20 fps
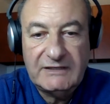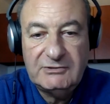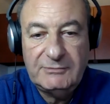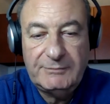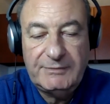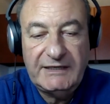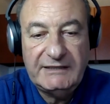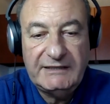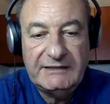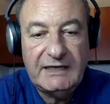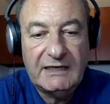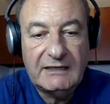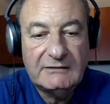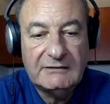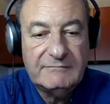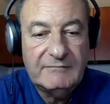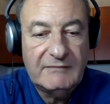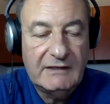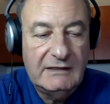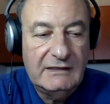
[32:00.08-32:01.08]
to play it
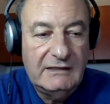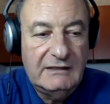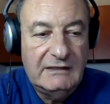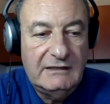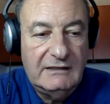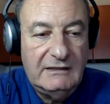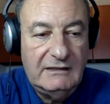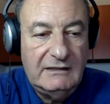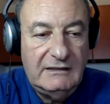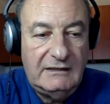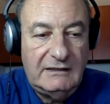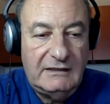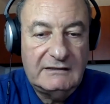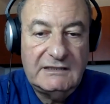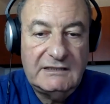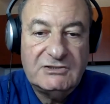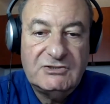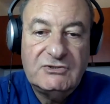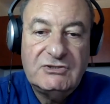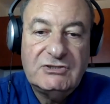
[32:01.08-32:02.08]
down. In
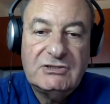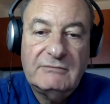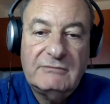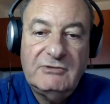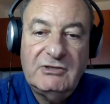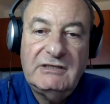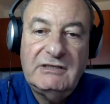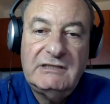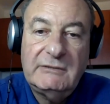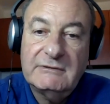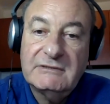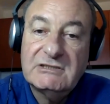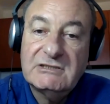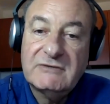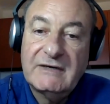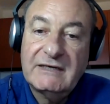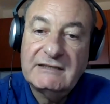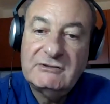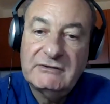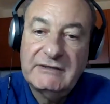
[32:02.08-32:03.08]
the Jewish community, we'll
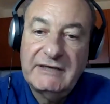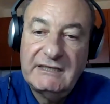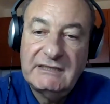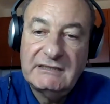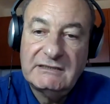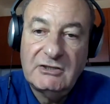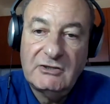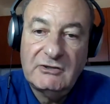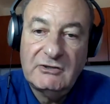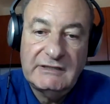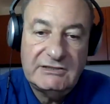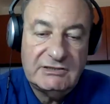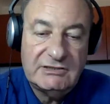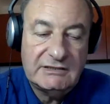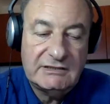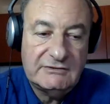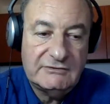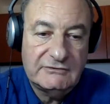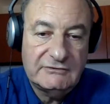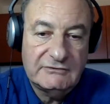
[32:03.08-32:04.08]
try to gather knowledge
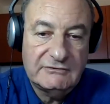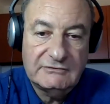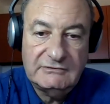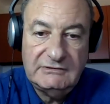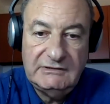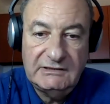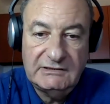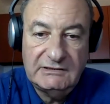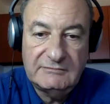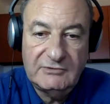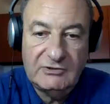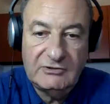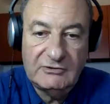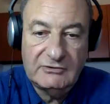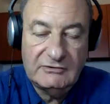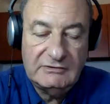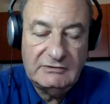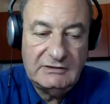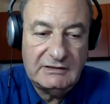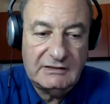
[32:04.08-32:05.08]
and to hear
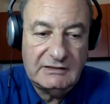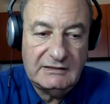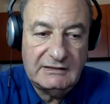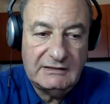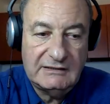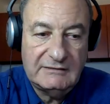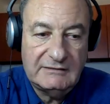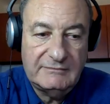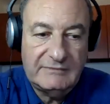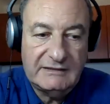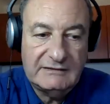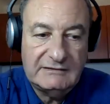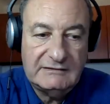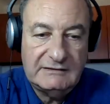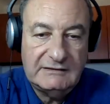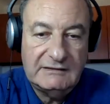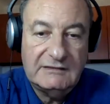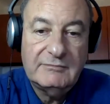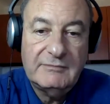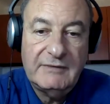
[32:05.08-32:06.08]
more, but
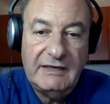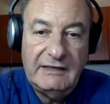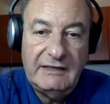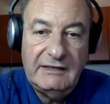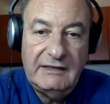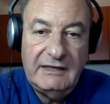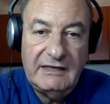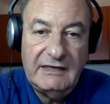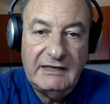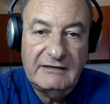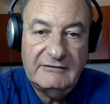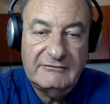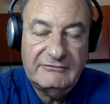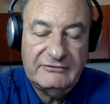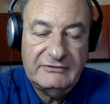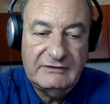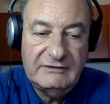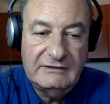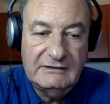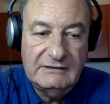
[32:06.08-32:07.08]
it may
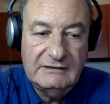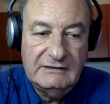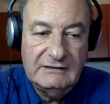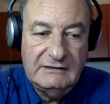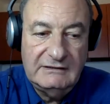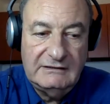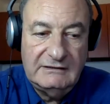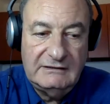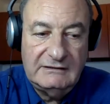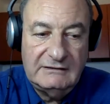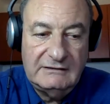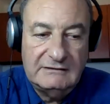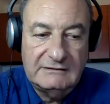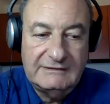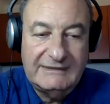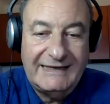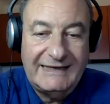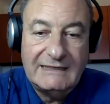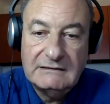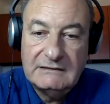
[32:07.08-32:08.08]
have
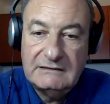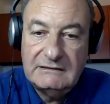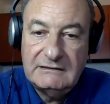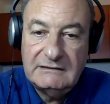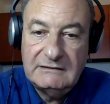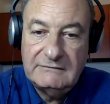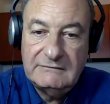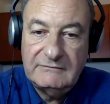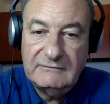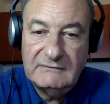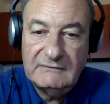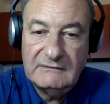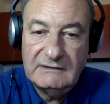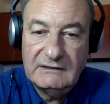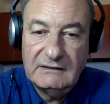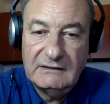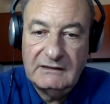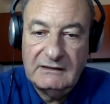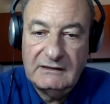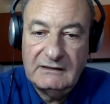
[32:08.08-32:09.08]
dealt
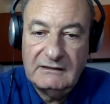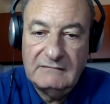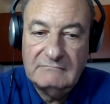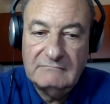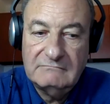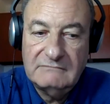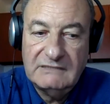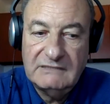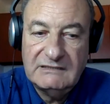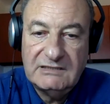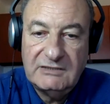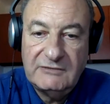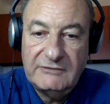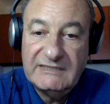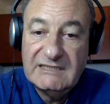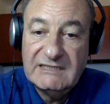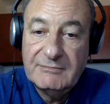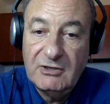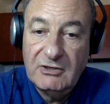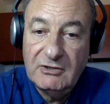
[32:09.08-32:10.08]
a
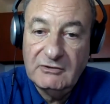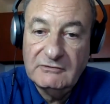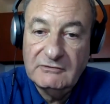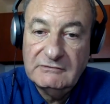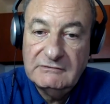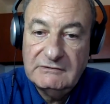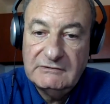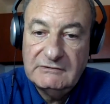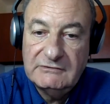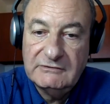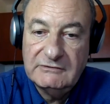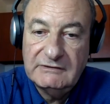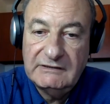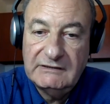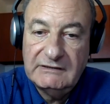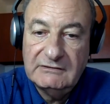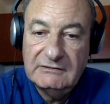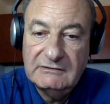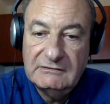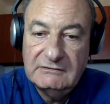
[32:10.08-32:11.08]
serious blow to
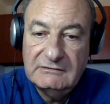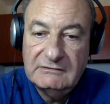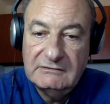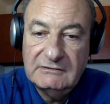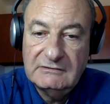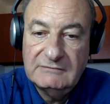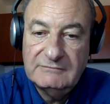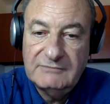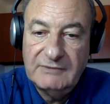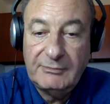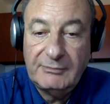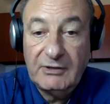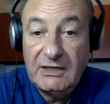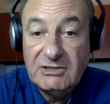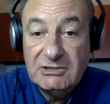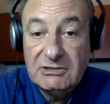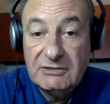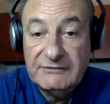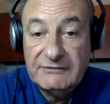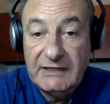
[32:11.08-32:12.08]
the
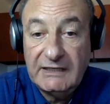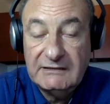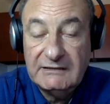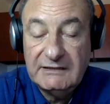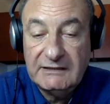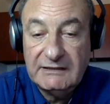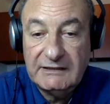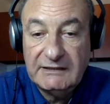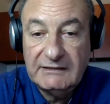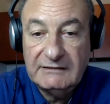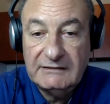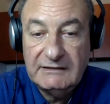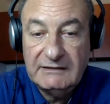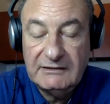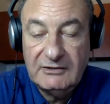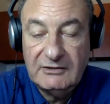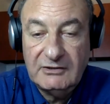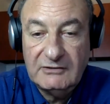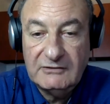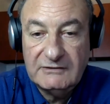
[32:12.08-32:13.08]
population of the elderly and
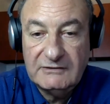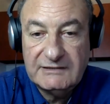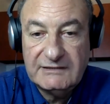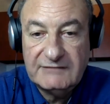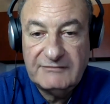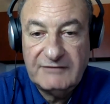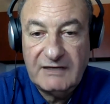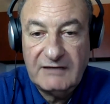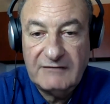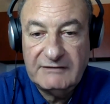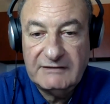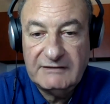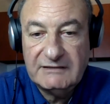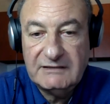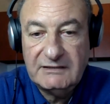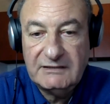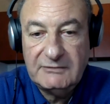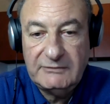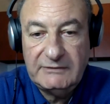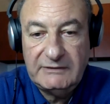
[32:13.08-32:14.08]
Holocaust survivors
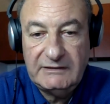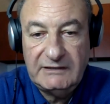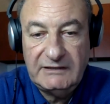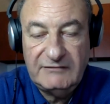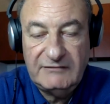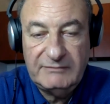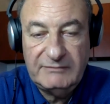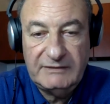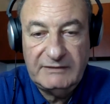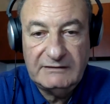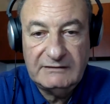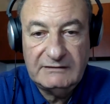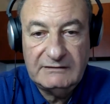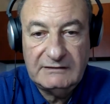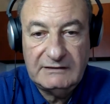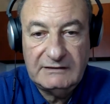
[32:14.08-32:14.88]
that we have been